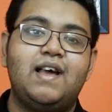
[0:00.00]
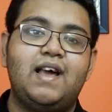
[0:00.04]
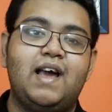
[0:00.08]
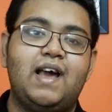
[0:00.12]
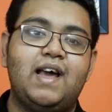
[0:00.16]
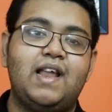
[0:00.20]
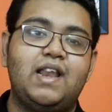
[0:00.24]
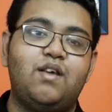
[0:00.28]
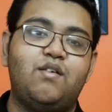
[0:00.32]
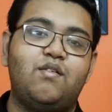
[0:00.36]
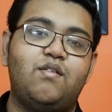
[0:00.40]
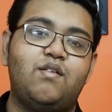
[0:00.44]

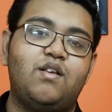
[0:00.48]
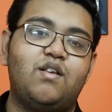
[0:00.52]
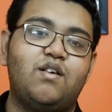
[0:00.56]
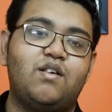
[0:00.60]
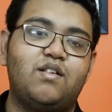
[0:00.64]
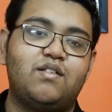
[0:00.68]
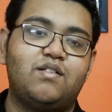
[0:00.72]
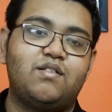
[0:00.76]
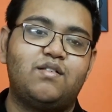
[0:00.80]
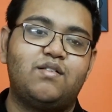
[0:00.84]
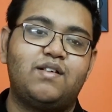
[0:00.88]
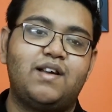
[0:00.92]
and you will
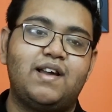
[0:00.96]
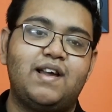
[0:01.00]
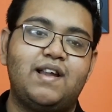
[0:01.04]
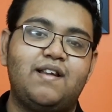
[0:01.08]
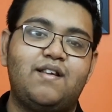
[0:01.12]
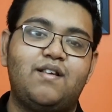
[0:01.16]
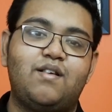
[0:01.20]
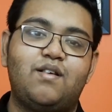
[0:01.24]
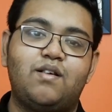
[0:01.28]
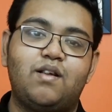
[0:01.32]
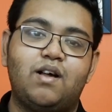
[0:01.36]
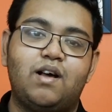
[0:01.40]
also
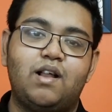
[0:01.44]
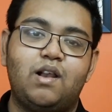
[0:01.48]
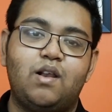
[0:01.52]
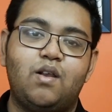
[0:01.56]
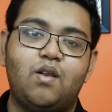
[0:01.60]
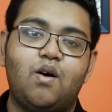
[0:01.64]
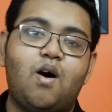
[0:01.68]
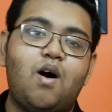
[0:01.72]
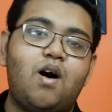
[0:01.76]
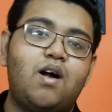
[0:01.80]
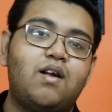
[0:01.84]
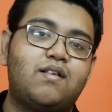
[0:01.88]
get
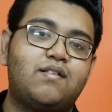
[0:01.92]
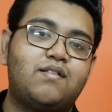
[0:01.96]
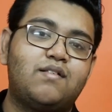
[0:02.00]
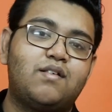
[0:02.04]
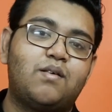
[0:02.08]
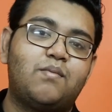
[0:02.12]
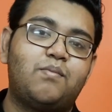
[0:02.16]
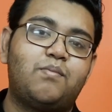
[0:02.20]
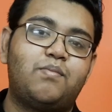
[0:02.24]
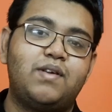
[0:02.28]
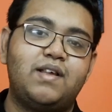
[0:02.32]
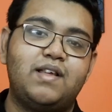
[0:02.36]

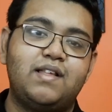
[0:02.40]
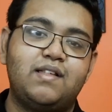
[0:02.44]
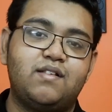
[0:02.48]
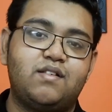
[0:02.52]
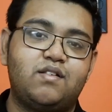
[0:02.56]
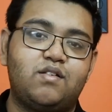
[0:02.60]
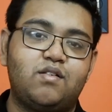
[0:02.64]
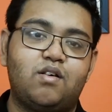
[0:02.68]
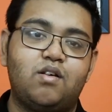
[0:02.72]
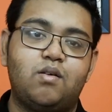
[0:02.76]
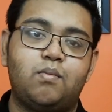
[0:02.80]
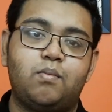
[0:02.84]
lots of
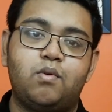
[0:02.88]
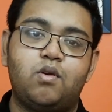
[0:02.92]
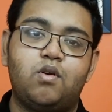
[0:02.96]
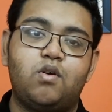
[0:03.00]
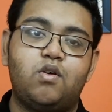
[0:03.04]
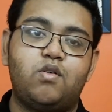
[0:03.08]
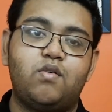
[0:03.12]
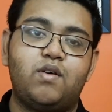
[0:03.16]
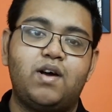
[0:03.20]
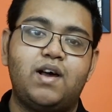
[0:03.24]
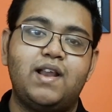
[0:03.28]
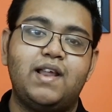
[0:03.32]
pre-installed
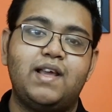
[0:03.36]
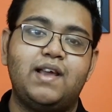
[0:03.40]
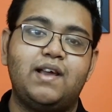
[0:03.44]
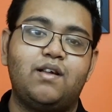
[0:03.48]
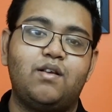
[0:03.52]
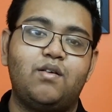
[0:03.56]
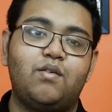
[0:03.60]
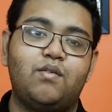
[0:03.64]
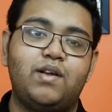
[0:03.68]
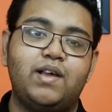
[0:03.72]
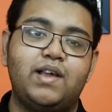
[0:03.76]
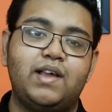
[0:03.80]
bloatware,
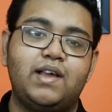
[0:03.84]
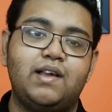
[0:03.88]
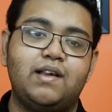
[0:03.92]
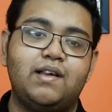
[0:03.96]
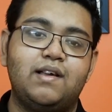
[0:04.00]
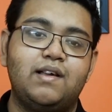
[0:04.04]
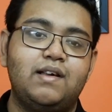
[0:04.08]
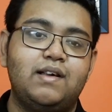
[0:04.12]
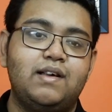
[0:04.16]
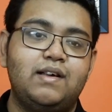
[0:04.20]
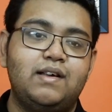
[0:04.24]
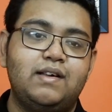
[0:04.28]

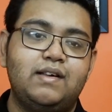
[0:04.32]
including